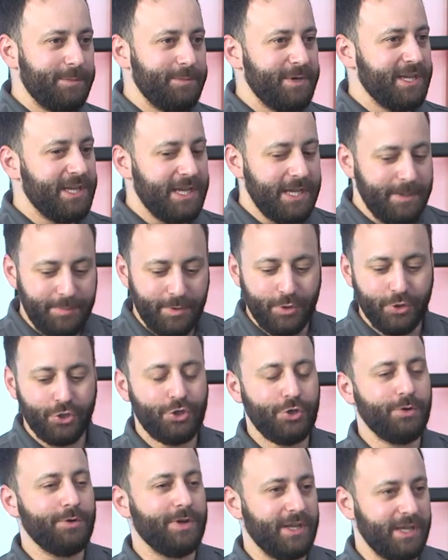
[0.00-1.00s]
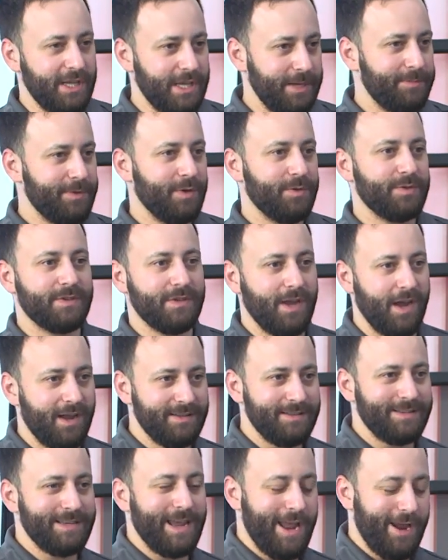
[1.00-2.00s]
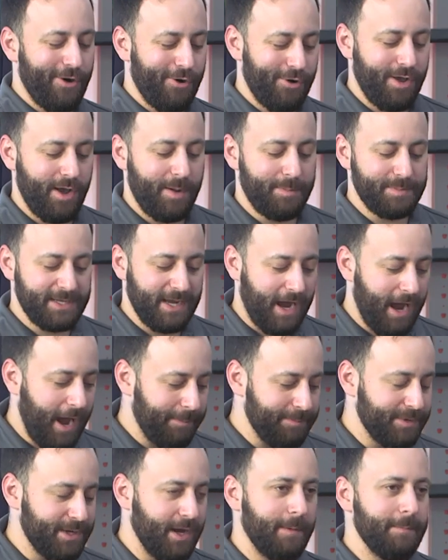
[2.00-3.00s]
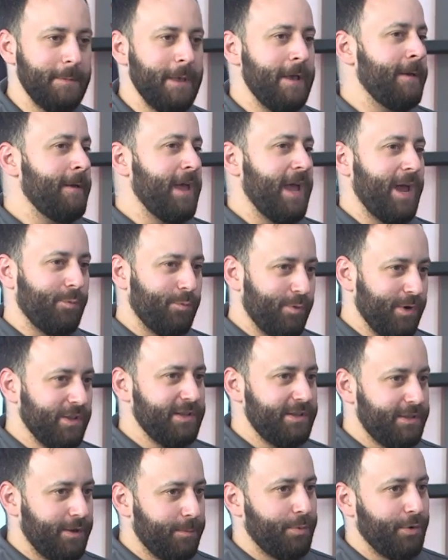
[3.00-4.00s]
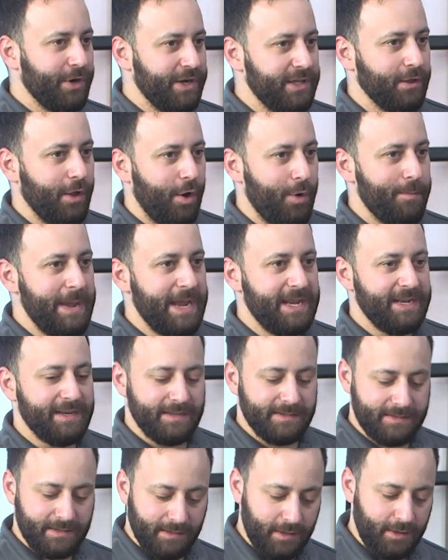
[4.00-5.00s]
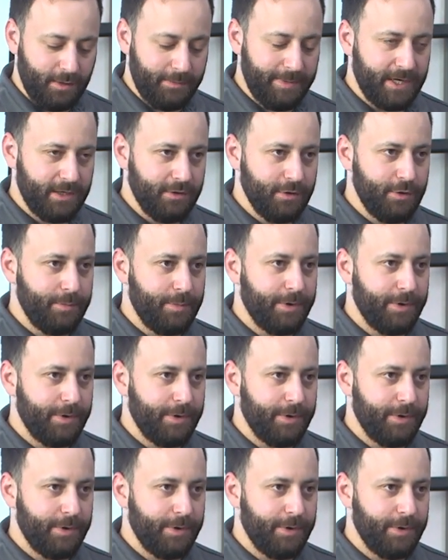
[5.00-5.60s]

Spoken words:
need them to keep you shooting, keep those guns aired up, topped up, and really they're pretty low maintenance. A little bit of